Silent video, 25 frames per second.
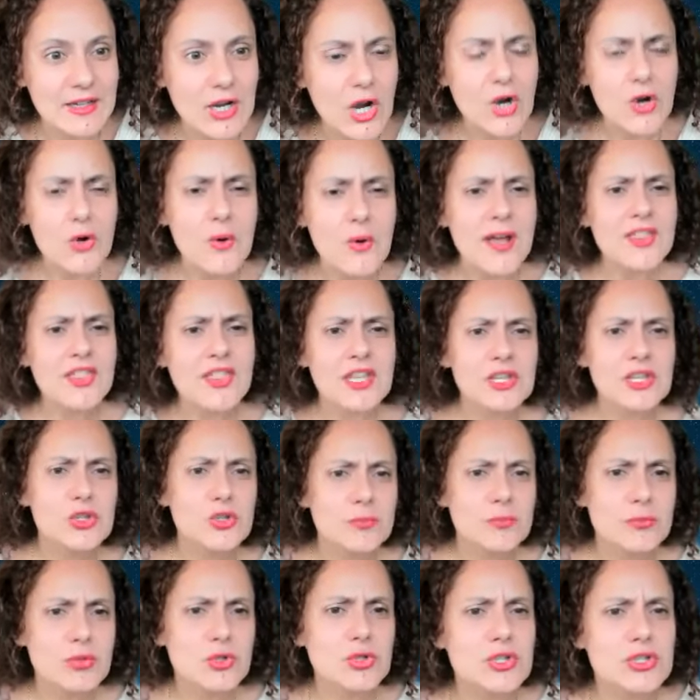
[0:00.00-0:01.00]
oh, I think
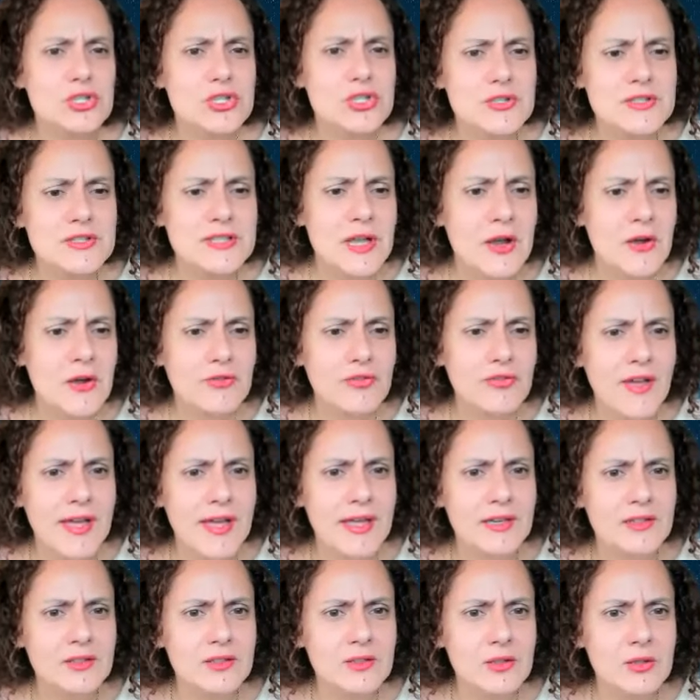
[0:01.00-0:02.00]
you muted yourself,
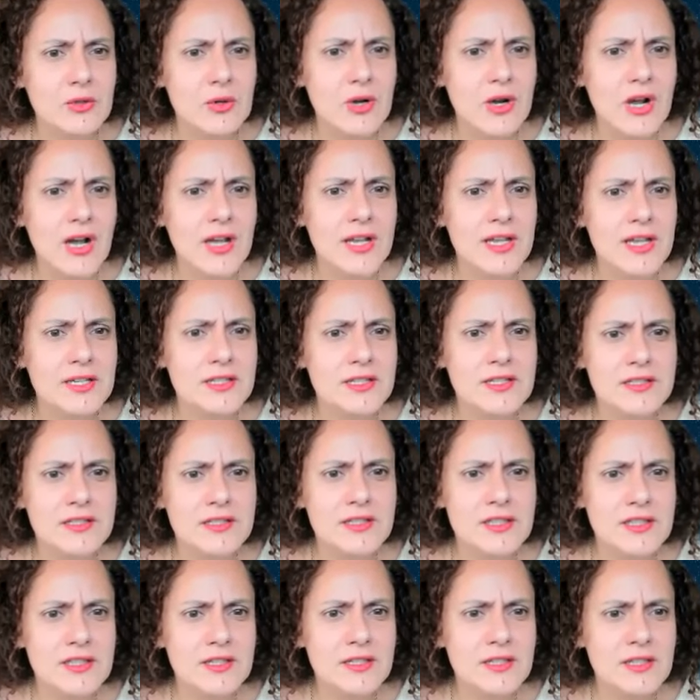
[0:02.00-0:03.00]
Anne. or it
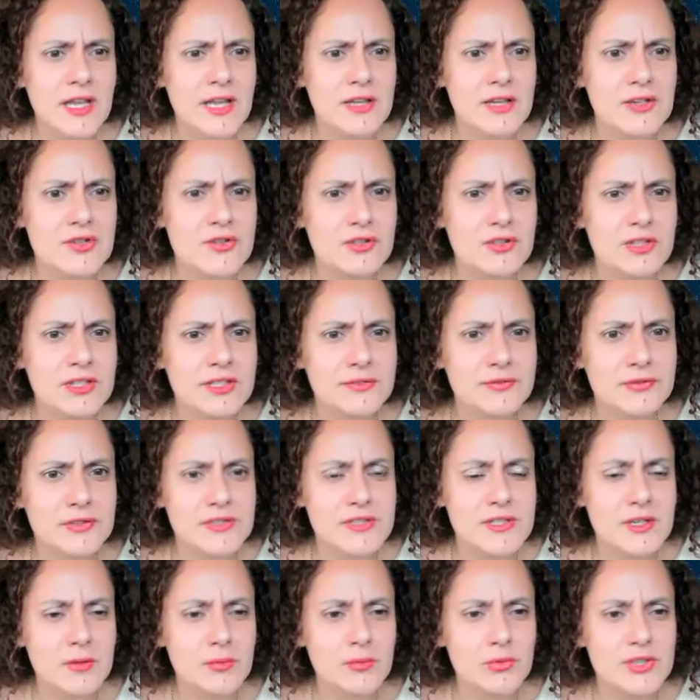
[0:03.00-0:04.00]
did it naturally for
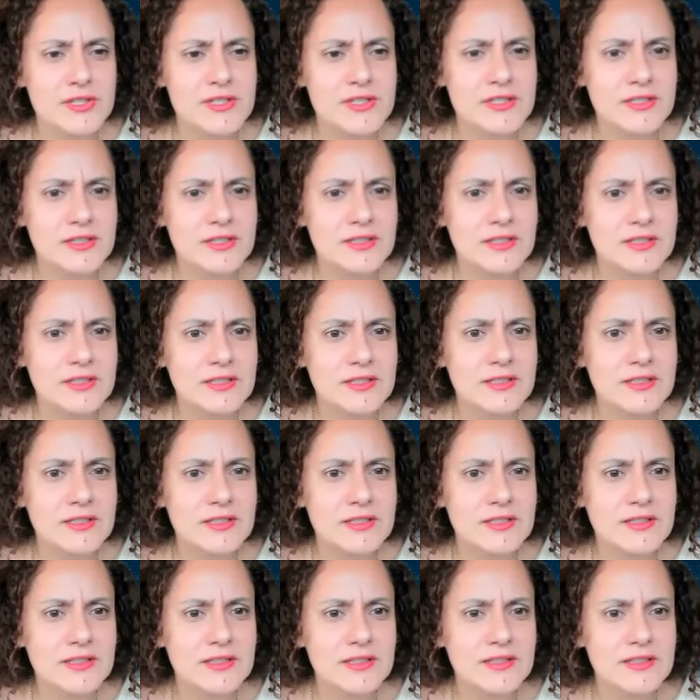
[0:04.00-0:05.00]
some reason.
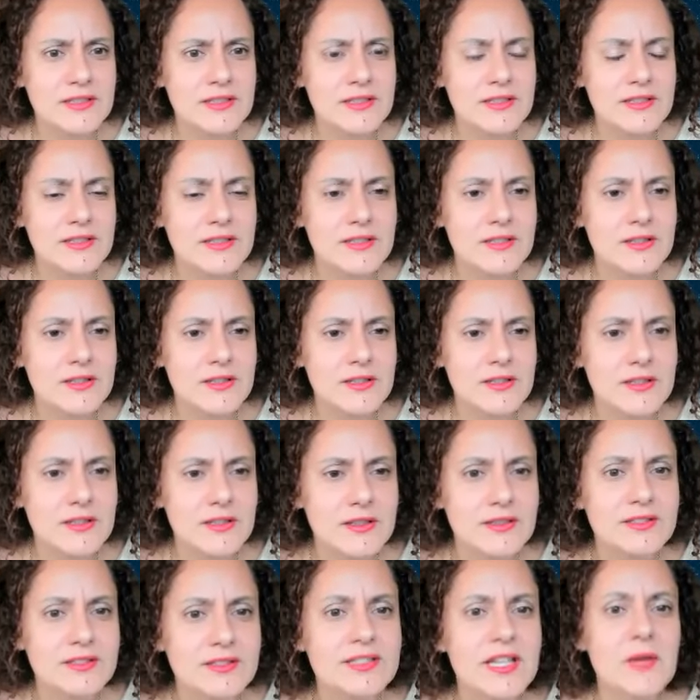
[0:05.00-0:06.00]
There we go.
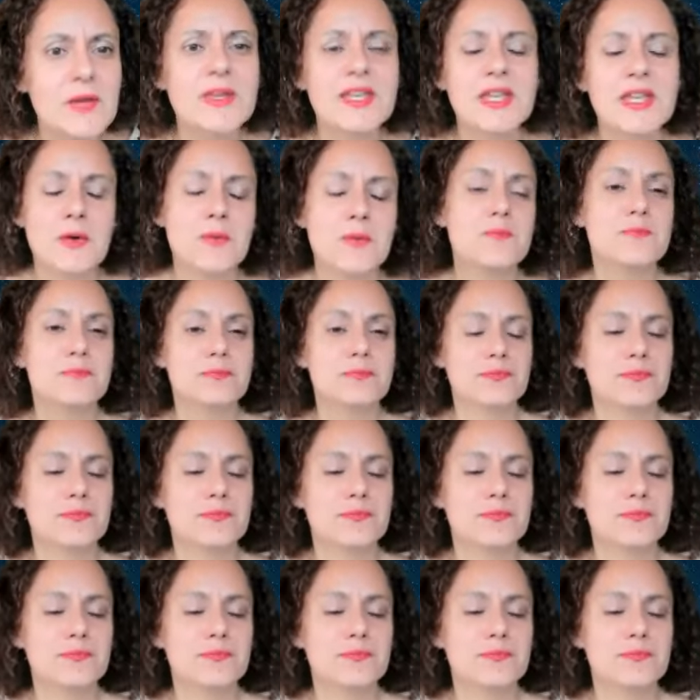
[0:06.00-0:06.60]
There we go.